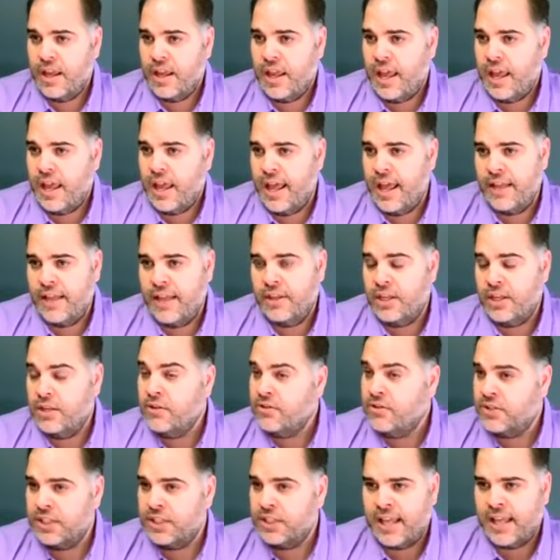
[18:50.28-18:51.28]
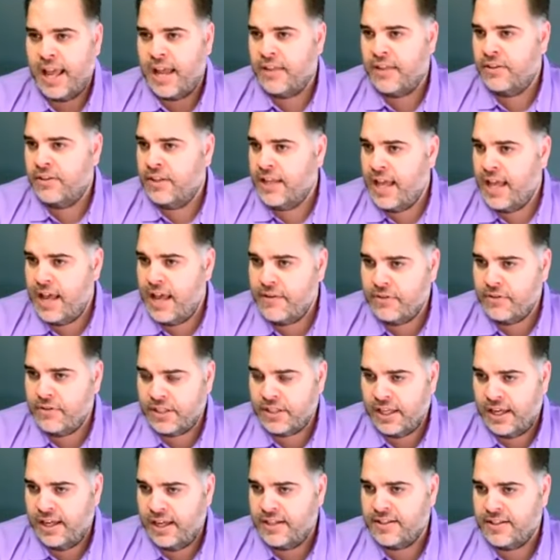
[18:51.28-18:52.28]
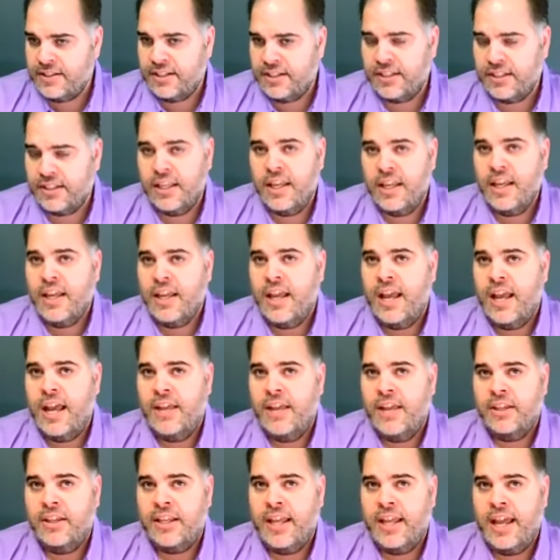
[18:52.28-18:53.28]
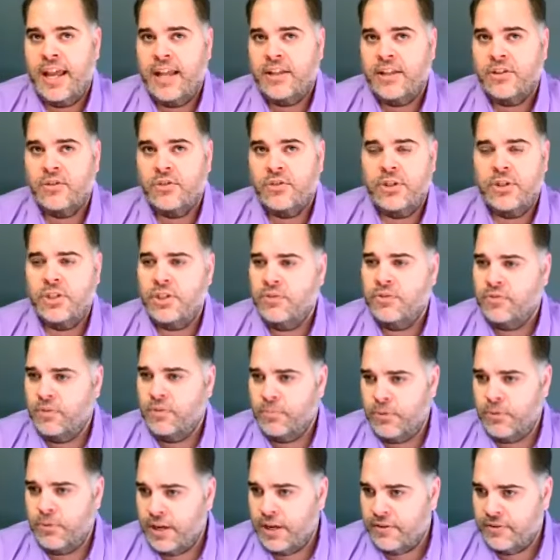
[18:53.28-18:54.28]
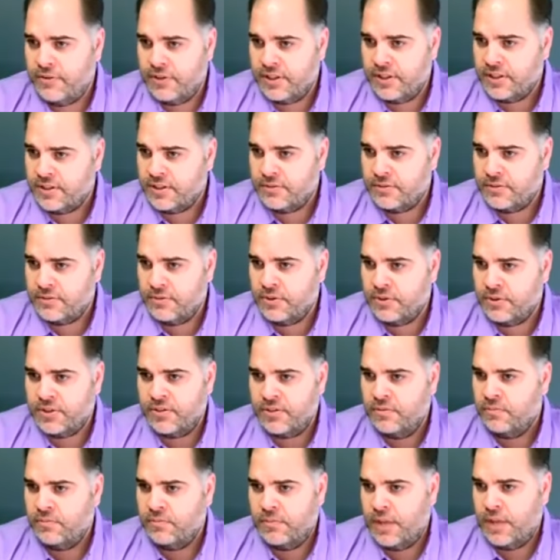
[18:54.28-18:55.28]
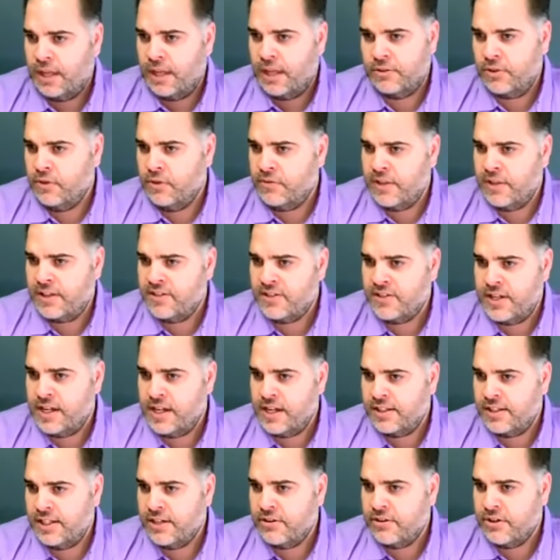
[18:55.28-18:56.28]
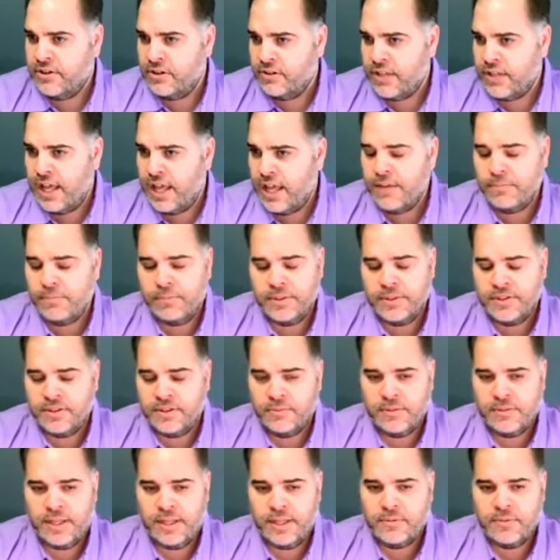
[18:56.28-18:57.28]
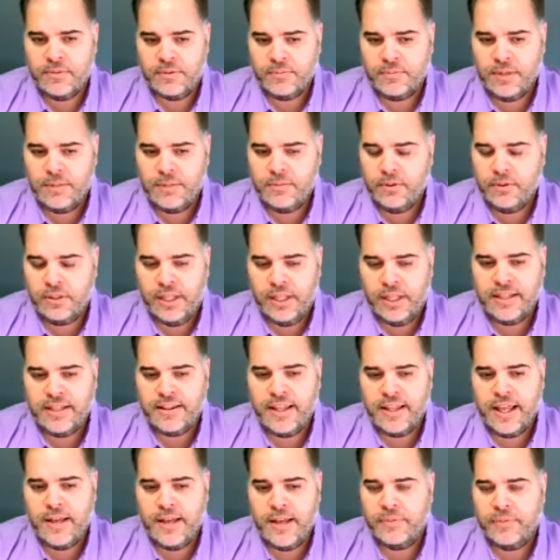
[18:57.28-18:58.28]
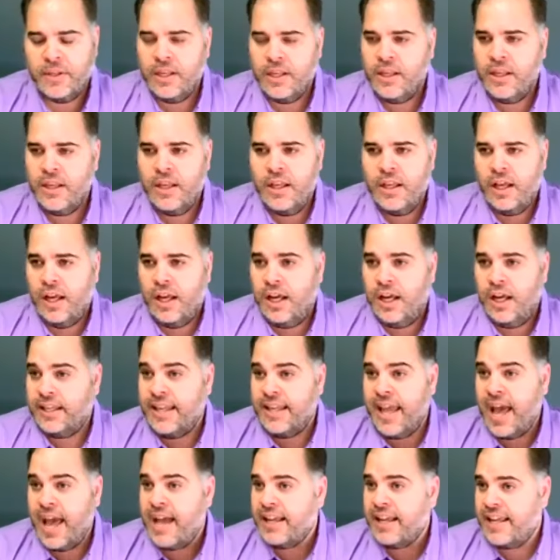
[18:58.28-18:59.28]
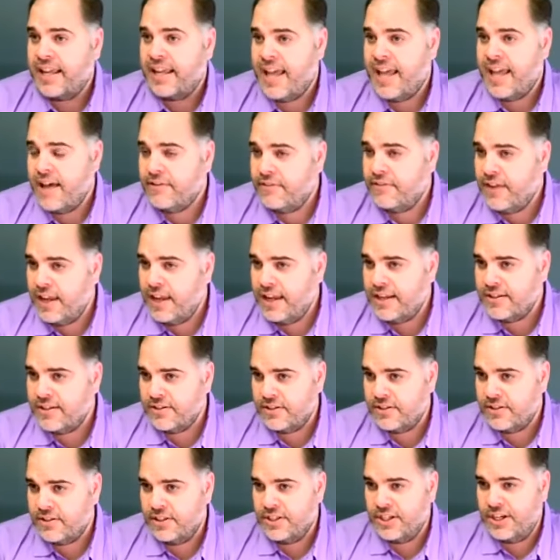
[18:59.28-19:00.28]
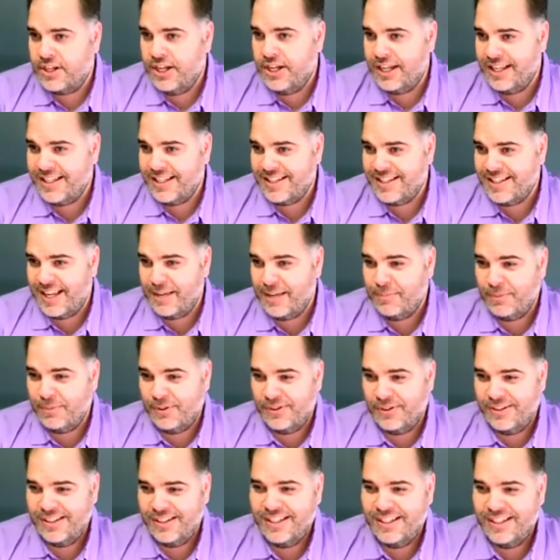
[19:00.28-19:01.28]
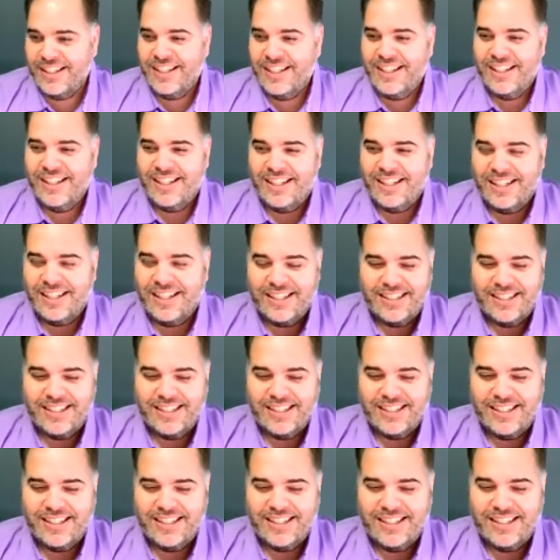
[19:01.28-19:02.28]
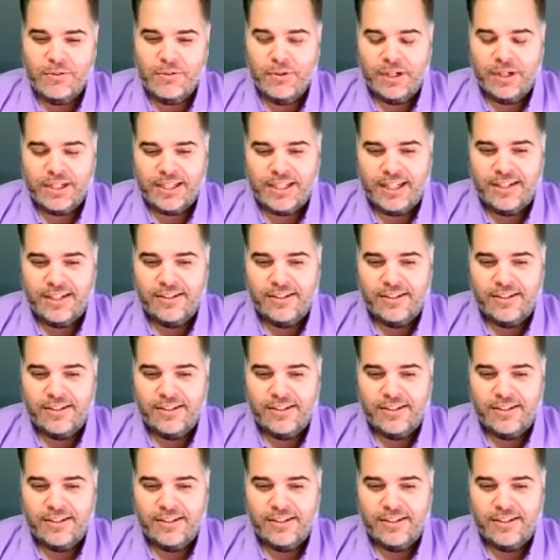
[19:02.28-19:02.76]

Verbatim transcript: And they use the cat in the advertising, and the cat joins you for breakfast, which I don't know if that's sanitary or not, but sometimes people like that. Cat cafes is a good example. If you want to get a